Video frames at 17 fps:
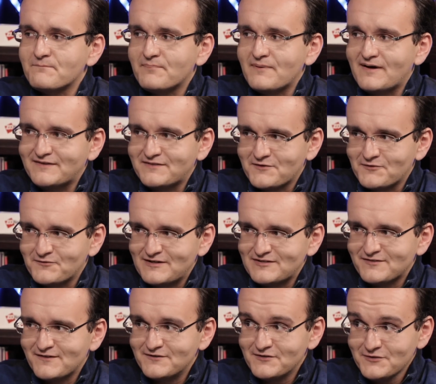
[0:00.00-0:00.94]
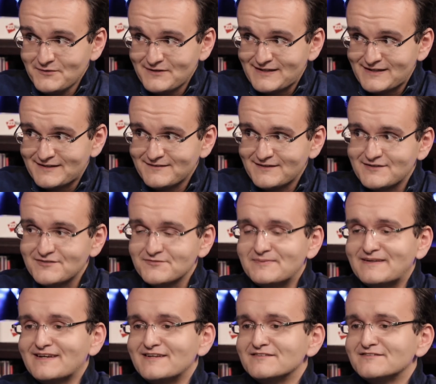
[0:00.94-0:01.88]
but the reason they're doing it is
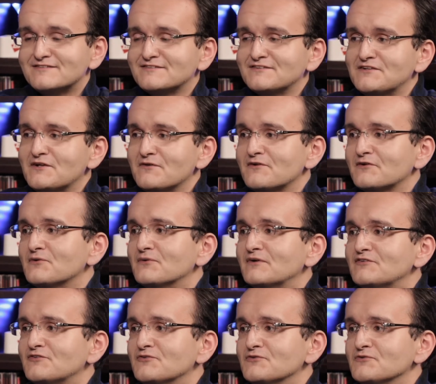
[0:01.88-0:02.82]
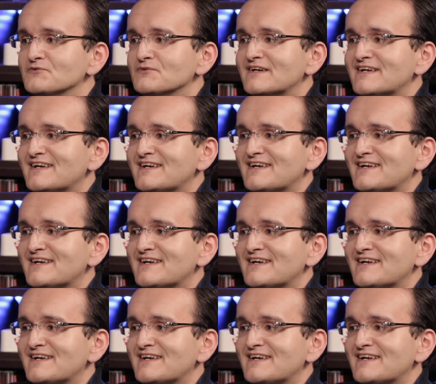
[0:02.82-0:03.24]
because you know they're going to